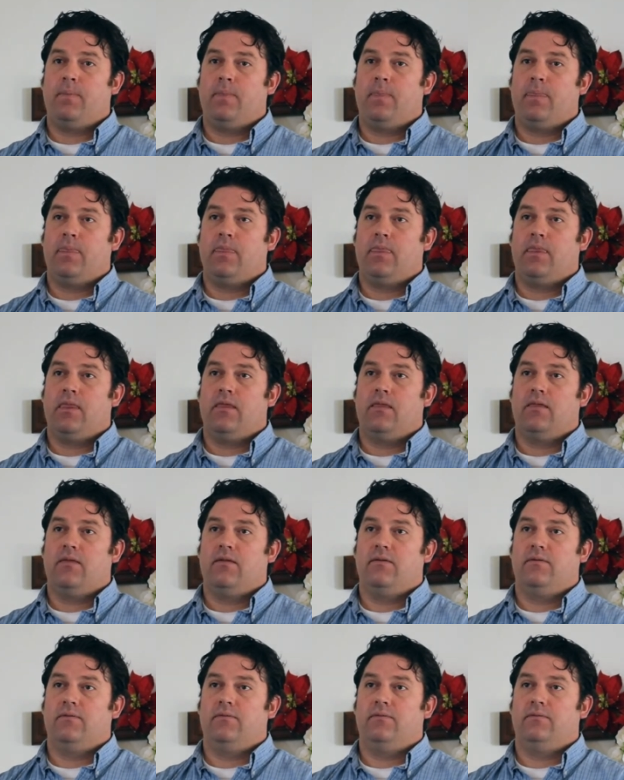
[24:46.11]

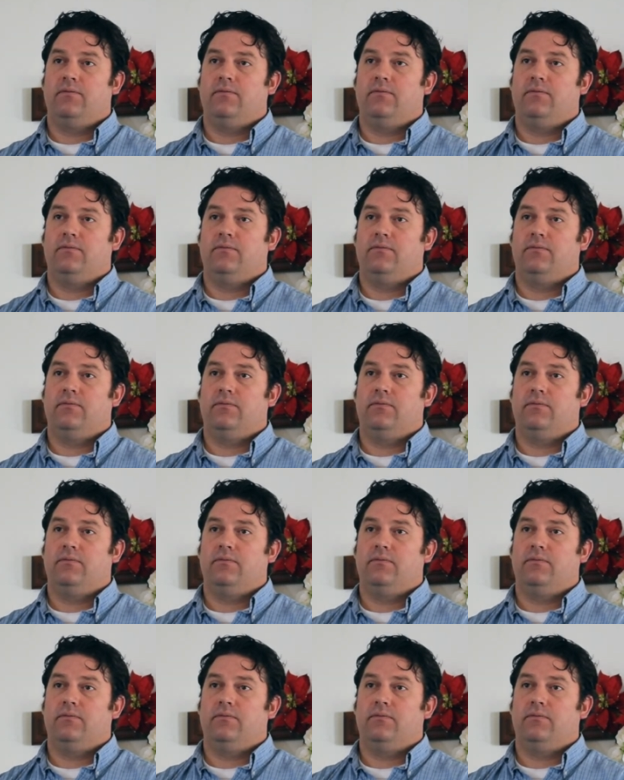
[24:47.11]
(silence)